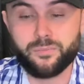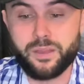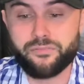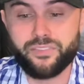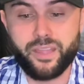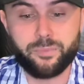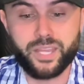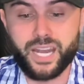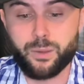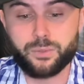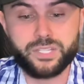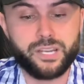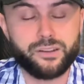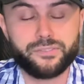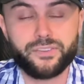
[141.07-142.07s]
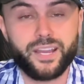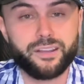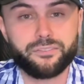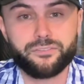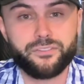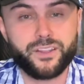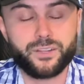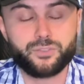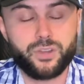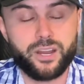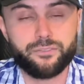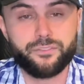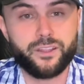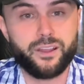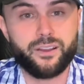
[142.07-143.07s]
My family and I were terrified of trying
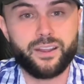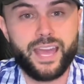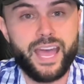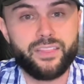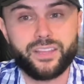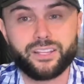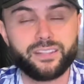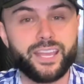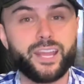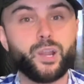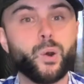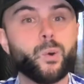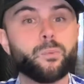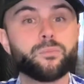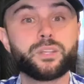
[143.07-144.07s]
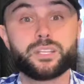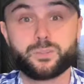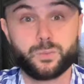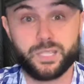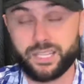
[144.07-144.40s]
to figure out how the hell to get home, because we